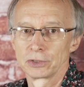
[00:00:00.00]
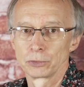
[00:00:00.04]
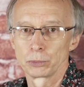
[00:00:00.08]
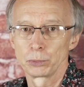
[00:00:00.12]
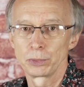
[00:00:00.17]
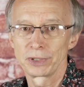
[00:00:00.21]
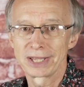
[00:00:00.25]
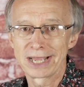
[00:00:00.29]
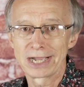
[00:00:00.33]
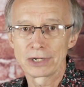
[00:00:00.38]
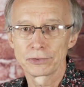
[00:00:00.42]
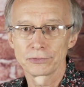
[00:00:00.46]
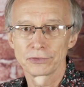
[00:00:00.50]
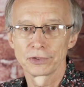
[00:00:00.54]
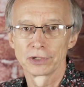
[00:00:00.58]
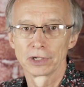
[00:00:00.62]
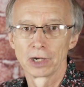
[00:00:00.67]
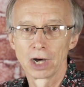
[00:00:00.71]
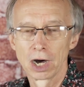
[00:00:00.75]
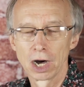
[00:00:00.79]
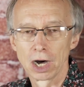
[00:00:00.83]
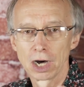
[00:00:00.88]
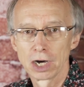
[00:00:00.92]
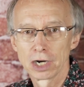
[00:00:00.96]
without the
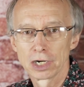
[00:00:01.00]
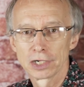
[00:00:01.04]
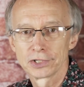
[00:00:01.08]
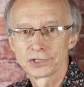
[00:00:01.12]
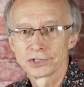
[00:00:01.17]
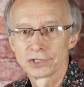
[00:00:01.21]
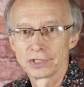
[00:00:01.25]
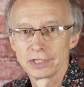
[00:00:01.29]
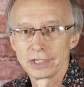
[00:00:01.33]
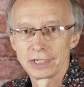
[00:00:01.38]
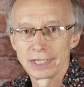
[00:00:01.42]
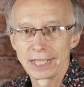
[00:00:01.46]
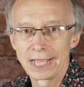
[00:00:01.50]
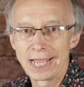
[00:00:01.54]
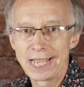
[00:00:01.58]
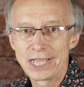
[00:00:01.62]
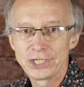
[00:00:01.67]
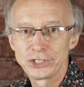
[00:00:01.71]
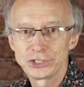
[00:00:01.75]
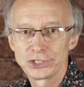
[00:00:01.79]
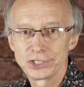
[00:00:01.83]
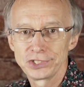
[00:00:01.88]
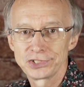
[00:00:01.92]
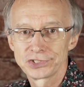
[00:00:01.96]
hard
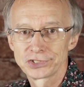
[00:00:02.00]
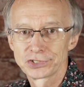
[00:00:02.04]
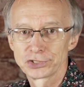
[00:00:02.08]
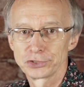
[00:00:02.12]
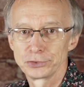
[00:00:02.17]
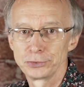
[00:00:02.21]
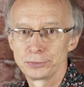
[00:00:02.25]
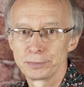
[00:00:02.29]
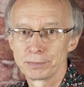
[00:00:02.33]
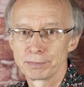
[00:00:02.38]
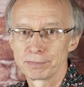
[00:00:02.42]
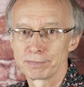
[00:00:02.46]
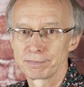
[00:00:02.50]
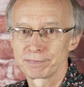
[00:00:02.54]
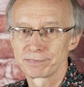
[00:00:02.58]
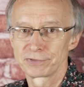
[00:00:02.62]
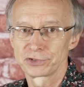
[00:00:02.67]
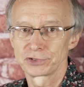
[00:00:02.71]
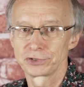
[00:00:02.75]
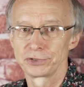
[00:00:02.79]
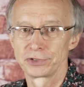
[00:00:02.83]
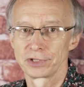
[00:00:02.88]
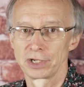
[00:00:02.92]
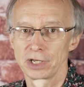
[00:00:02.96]
edges to
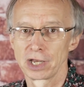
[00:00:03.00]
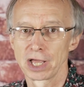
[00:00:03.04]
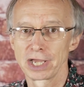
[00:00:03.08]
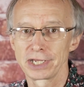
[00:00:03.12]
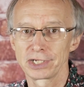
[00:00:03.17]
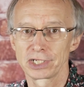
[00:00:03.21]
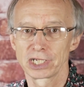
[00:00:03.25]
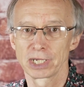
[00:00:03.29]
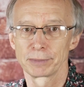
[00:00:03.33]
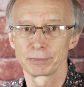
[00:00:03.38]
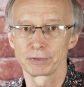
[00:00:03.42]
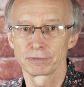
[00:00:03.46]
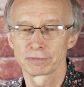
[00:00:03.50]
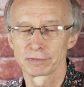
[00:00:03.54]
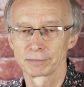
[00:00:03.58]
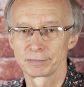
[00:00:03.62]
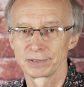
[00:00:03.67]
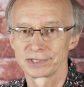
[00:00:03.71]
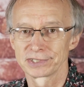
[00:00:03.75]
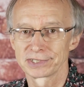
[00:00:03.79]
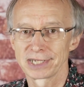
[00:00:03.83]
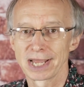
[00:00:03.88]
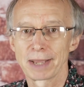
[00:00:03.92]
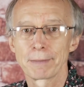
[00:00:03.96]
the light coming from
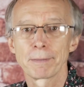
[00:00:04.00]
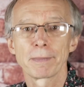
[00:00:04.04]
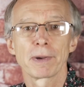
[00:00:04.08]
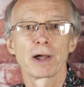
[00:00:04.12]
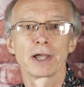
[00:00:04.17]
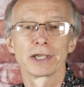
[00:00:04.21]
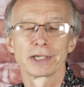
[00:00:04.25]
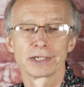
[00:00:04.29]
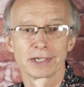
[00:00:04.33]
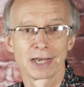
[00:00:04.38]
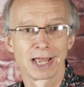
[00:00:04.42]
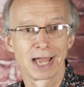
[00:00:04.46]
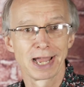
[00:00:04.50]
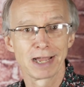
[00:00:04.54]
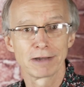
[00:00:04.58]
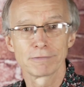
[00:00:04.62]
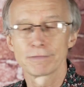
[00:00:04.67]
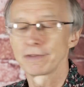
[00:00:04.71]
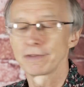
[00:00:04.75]
this lamp, I can have